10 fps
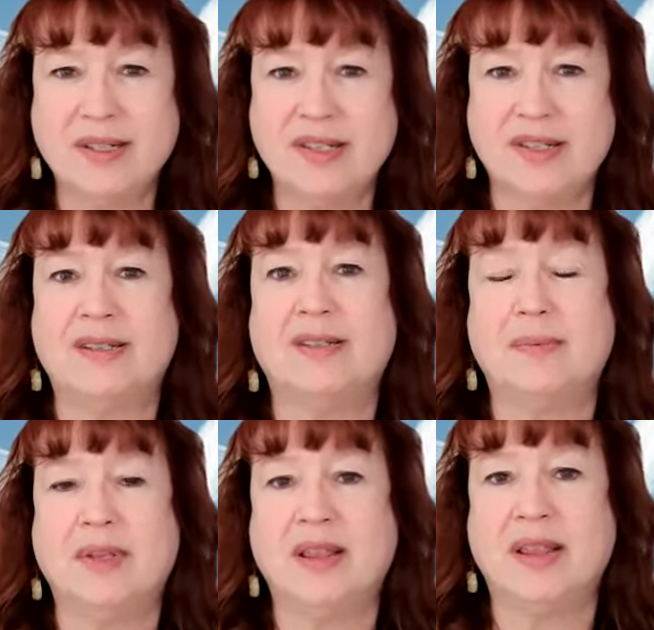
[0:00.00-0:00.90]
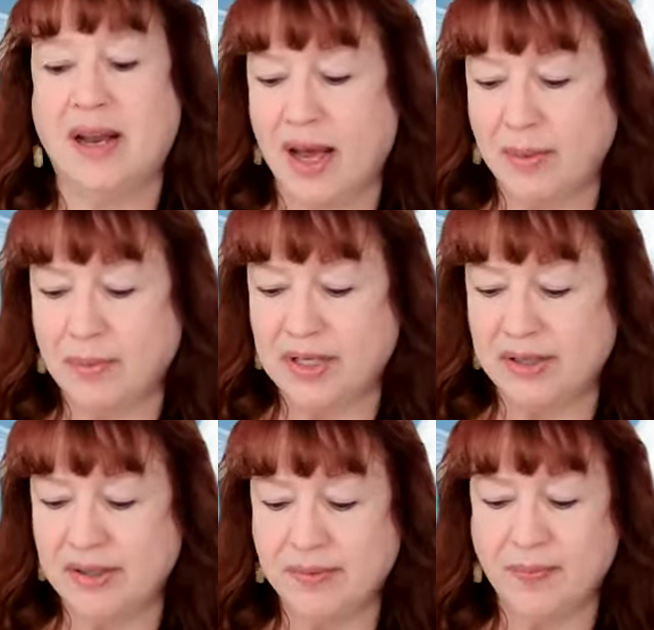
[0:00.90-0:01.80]
It's just something that
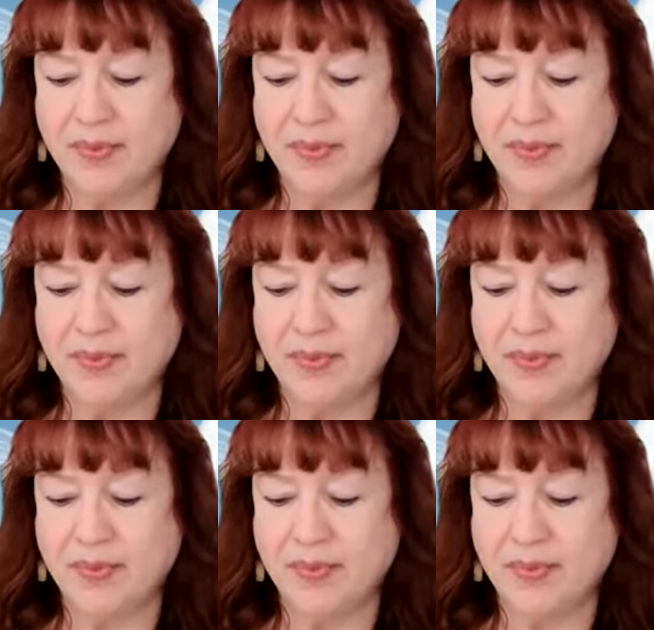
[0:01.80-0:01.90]
happens.